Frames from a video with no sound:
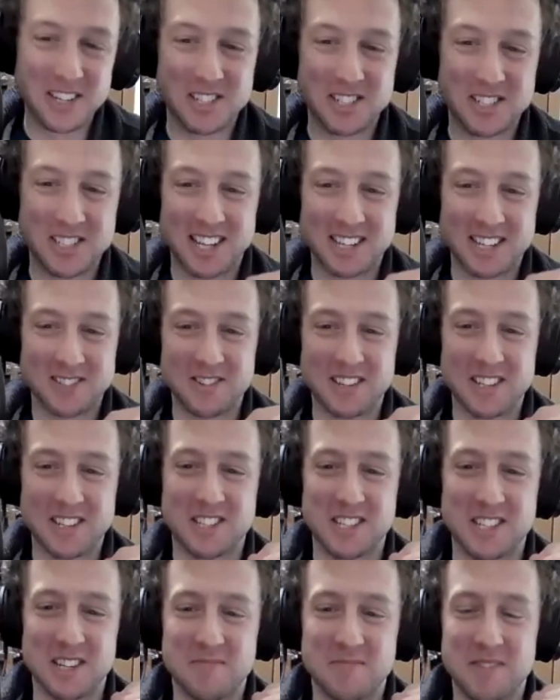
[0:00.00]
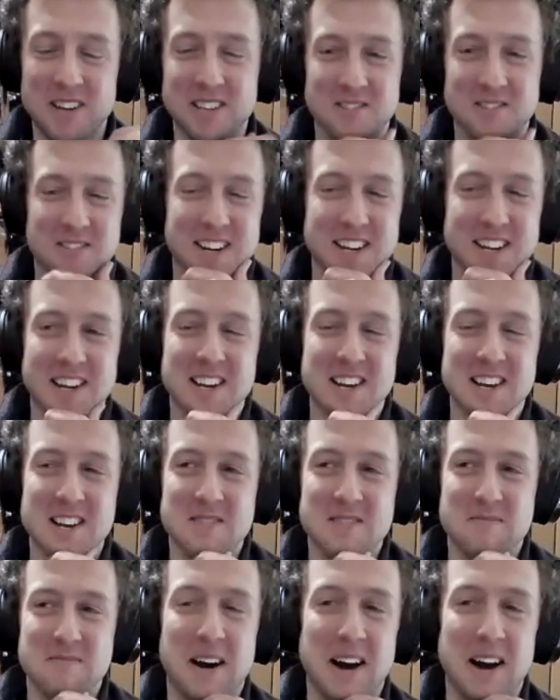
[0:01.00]
This will get shared, mate. Don't worry.
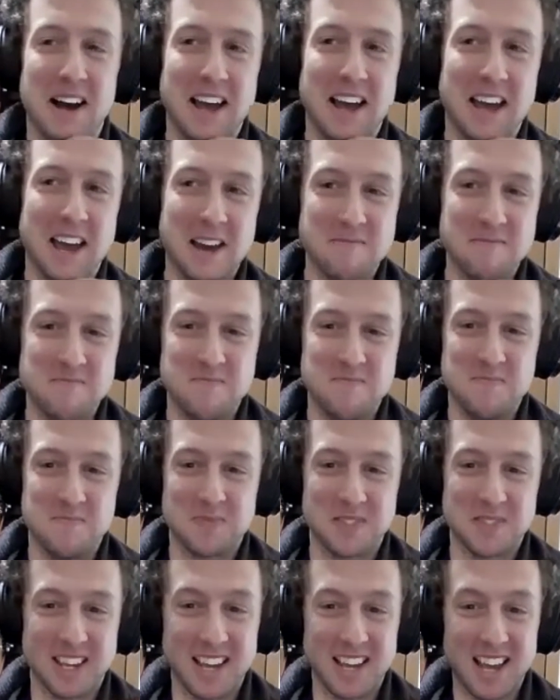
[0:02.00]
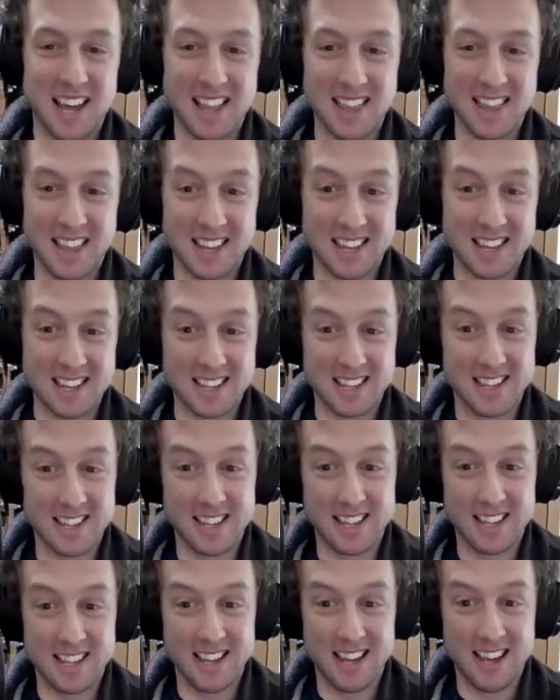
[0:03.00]
But like,
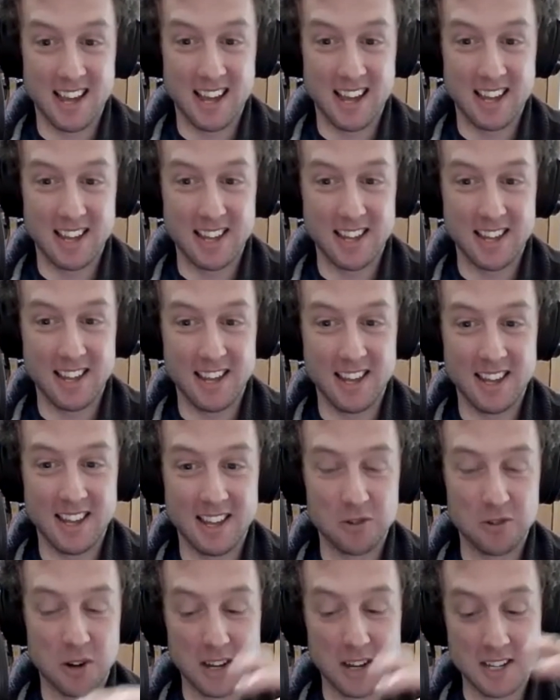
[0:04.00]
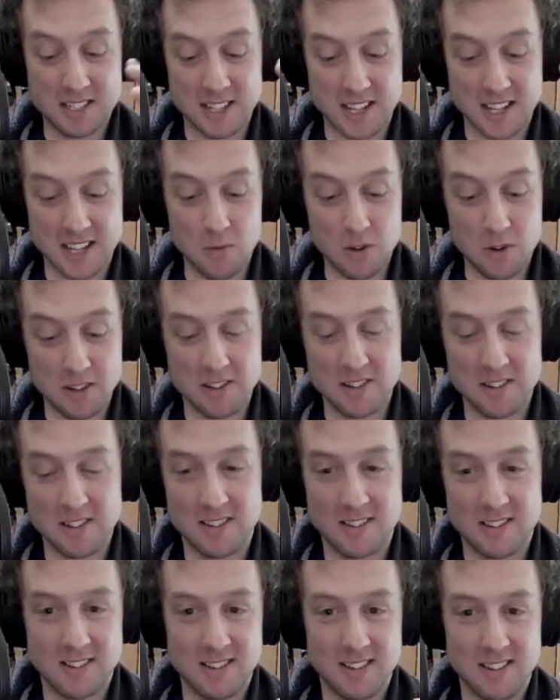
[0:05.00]
it's like I wouldn't
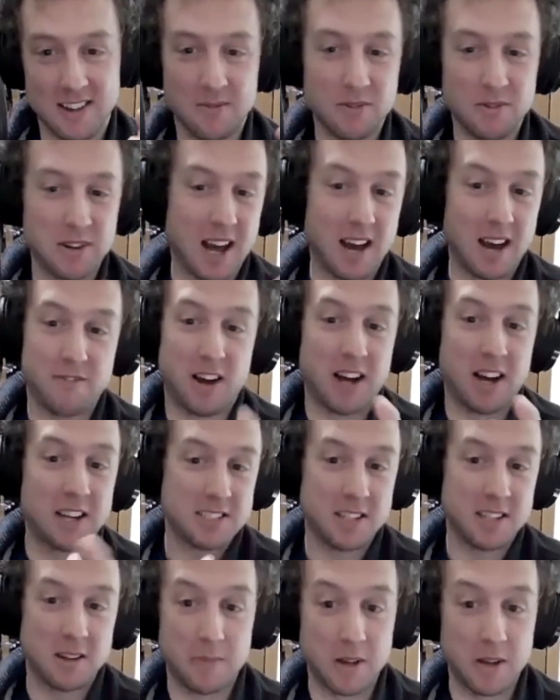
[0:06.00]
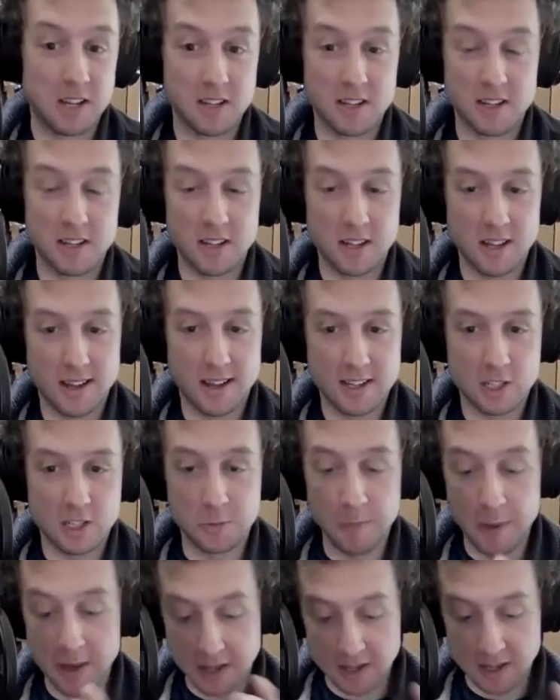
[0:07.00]
have asked her, but
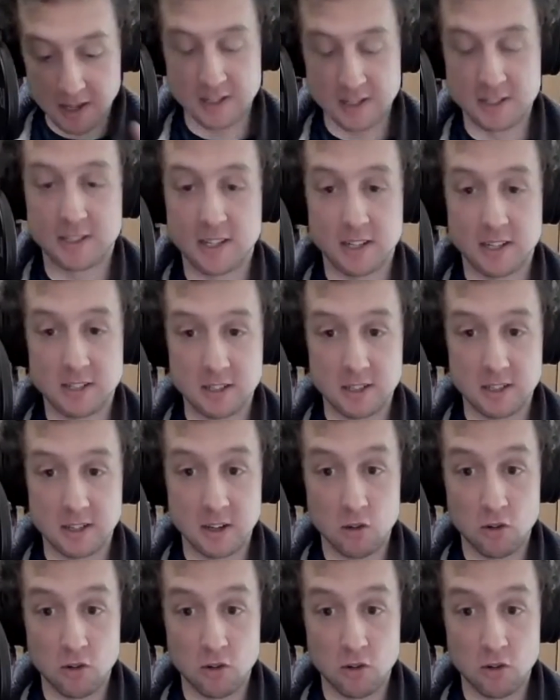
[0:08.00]
just making consistent